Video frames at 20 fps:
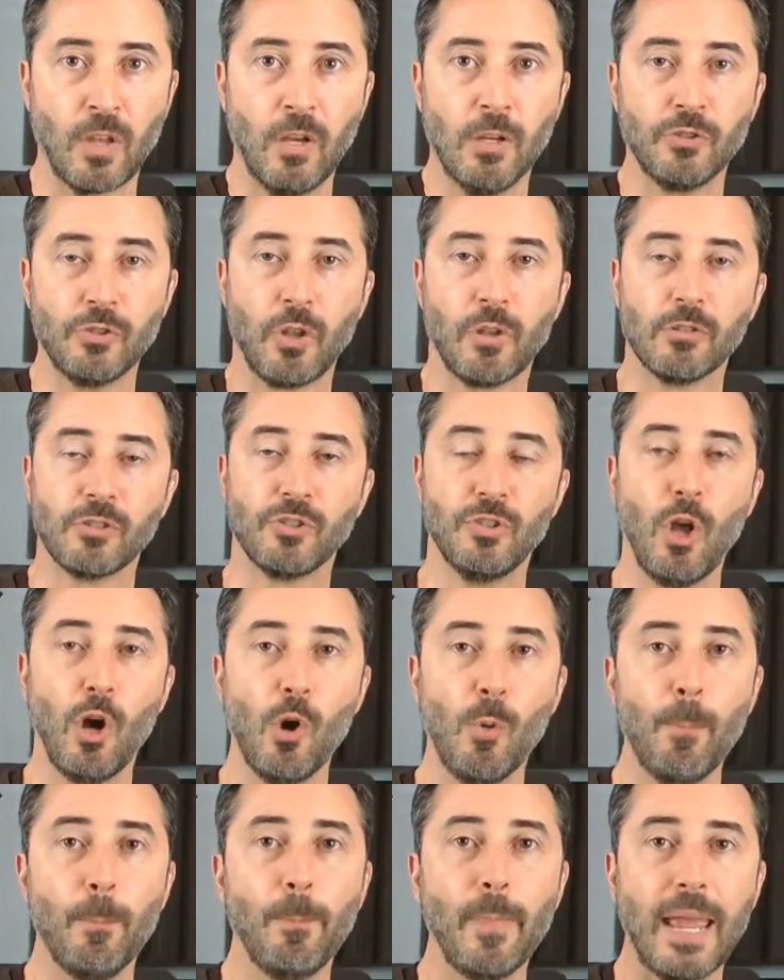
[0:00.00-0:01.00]
So there's
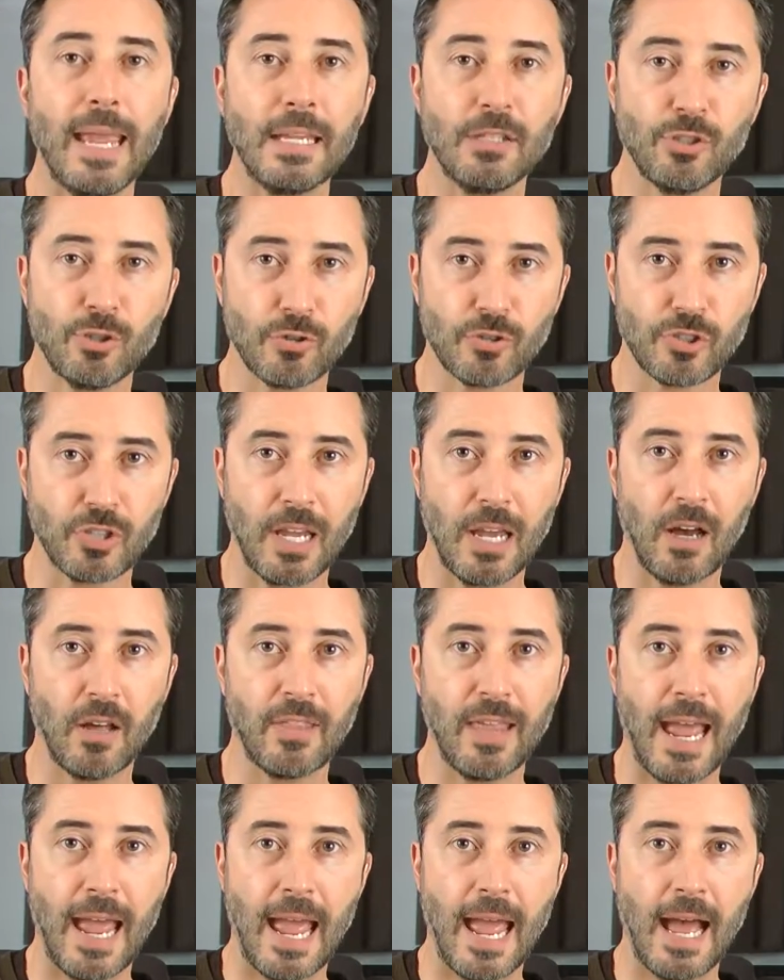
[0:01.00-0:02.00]
no major scale
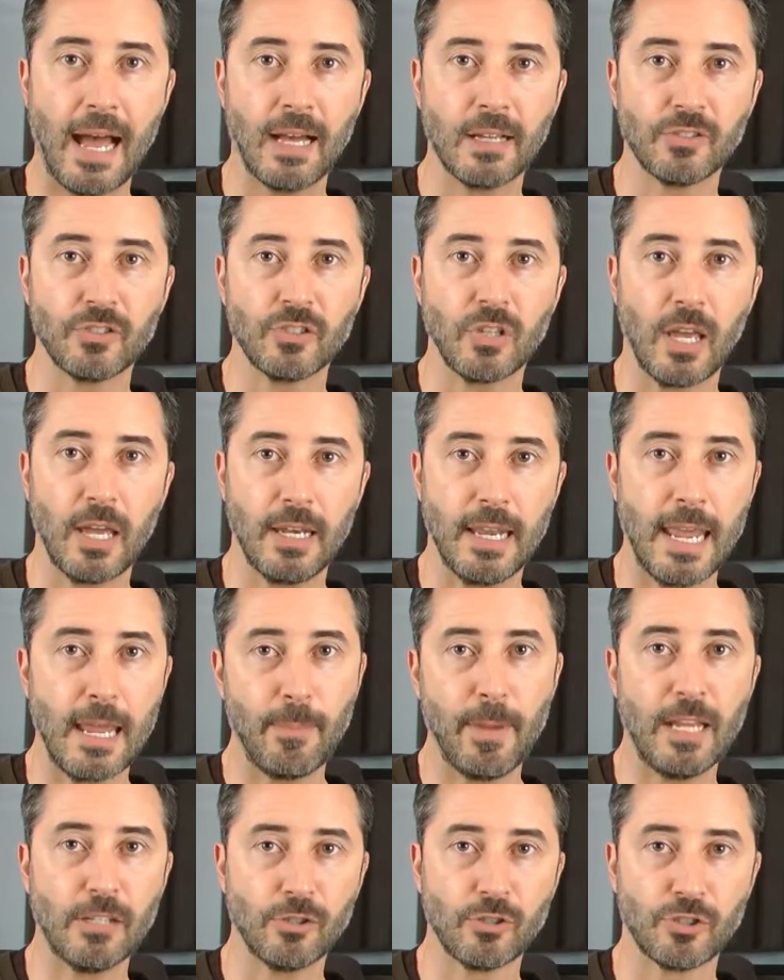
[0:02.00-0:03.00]
that has an A
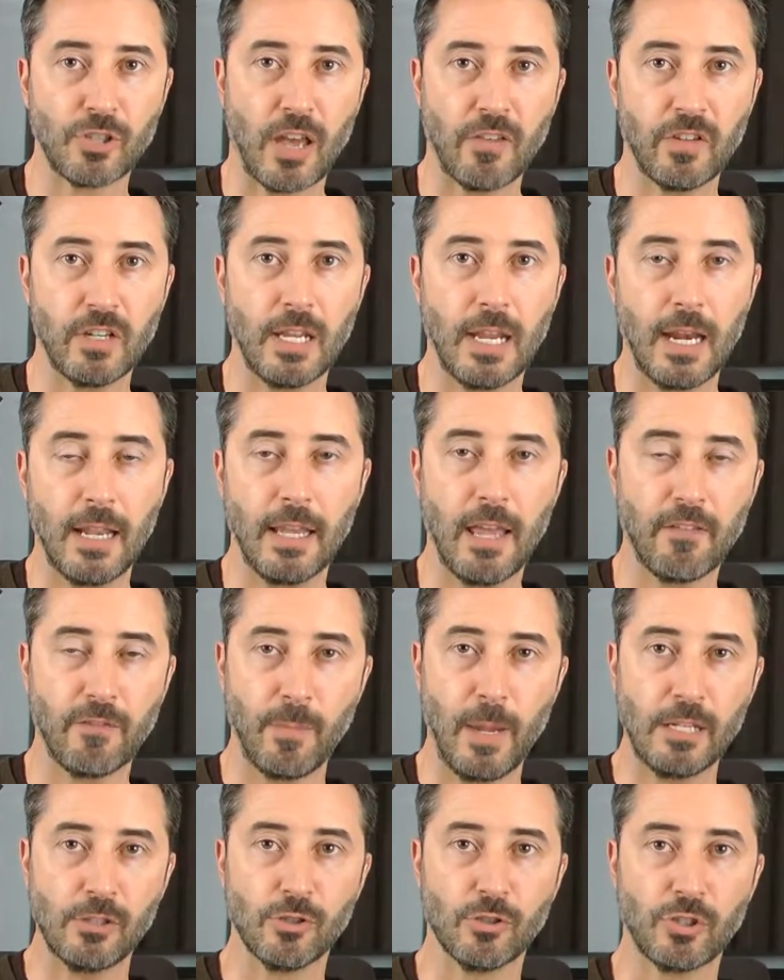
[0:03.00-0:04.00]
major 7 and an F
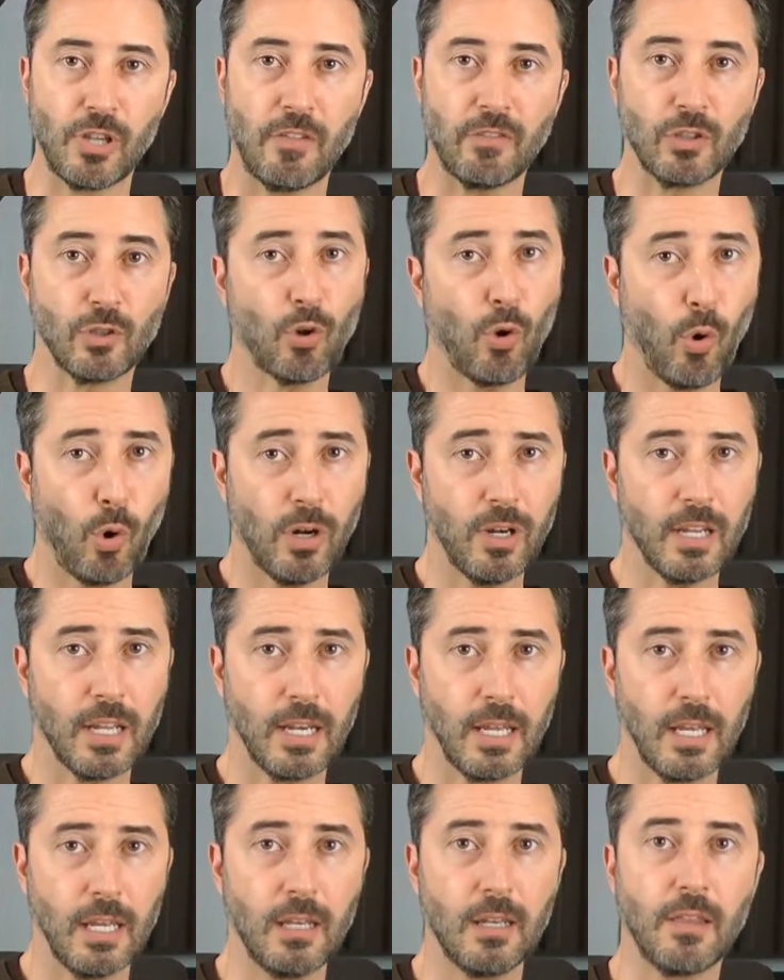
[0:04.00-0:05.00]
major 7 chord
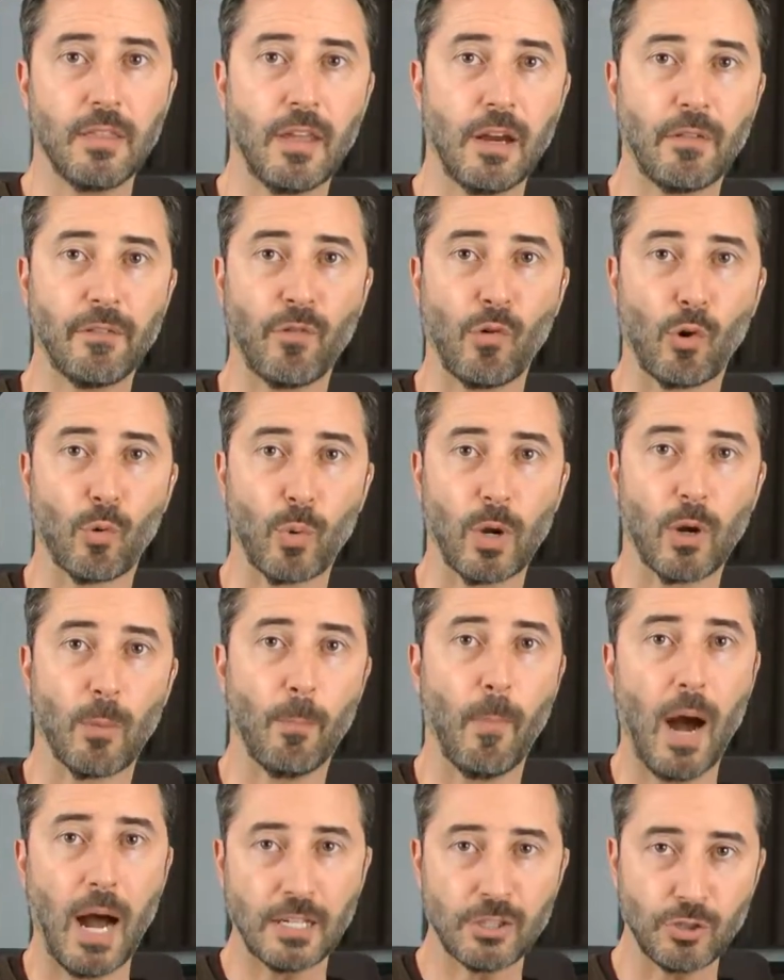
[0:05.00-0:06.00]
in it. Therefore, we are
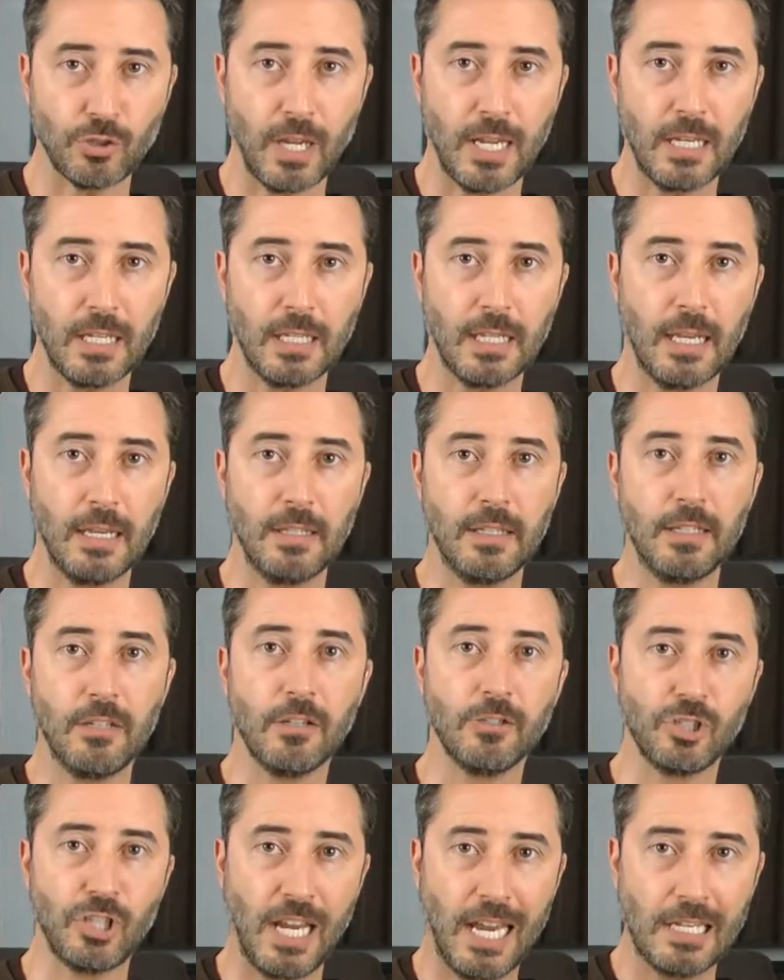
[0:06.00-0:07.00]
modulating and need
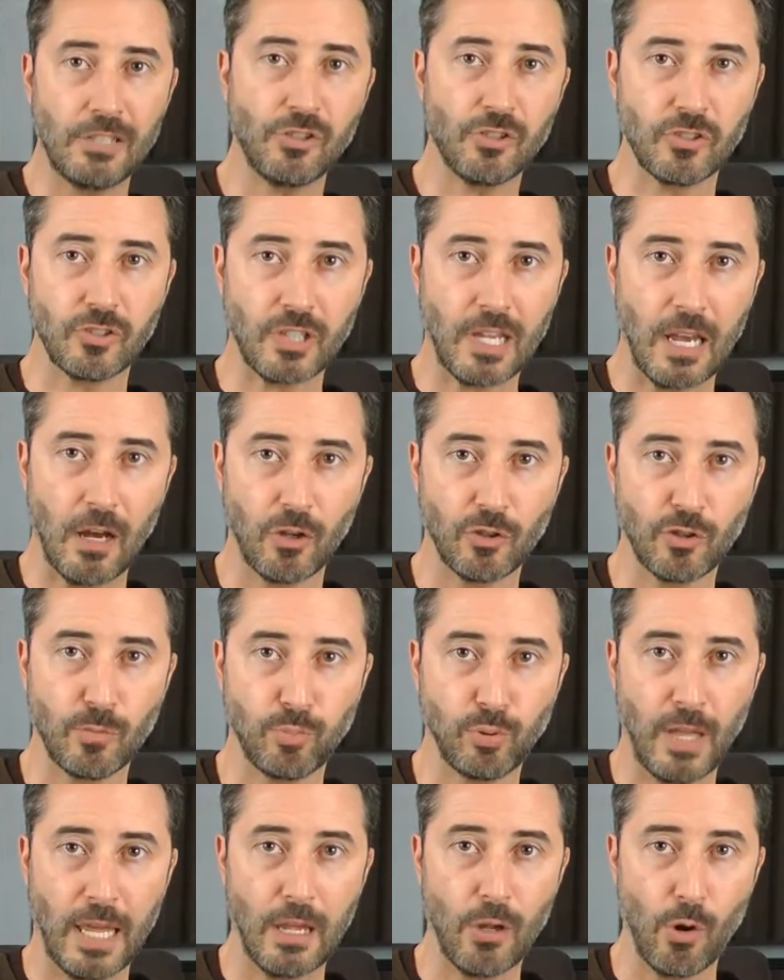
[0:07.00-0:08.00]
to change the scale to
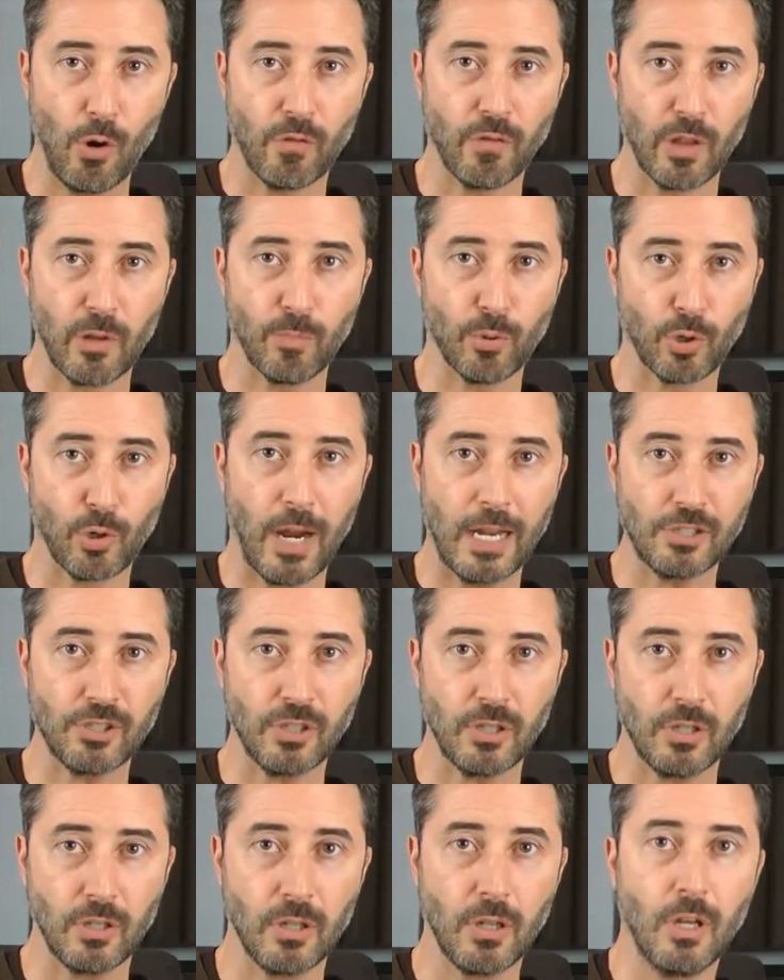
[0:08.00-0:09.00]
play over the
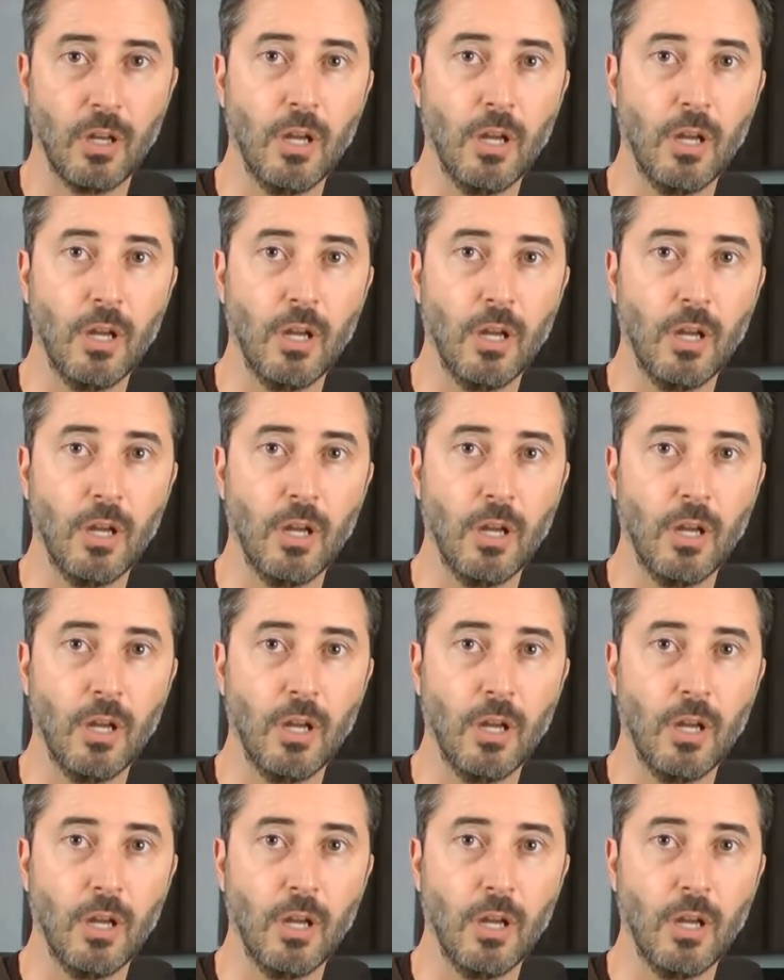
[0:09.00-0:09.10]
progression.